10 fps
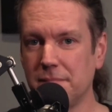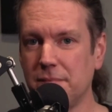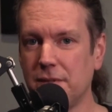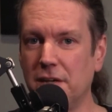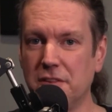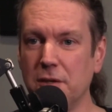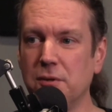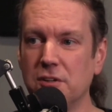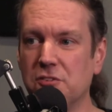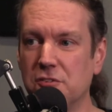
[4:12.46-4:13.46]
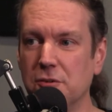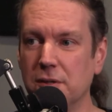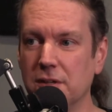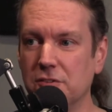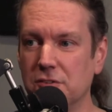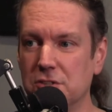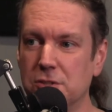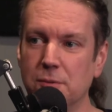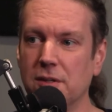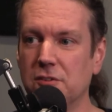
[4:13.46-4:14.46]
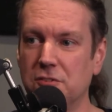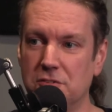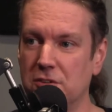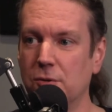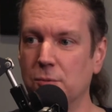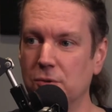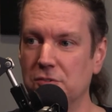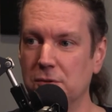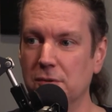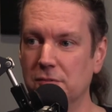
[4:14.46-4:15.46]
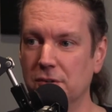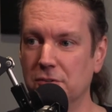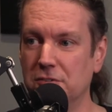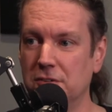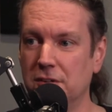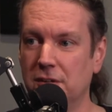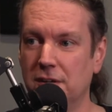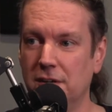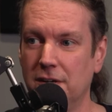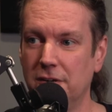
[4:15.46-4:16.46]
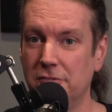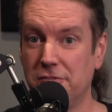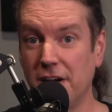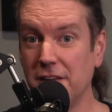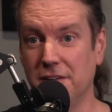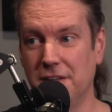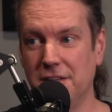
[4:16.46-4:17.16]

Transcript: I think what it's doing is it's showing us a Star Wars universe, finally.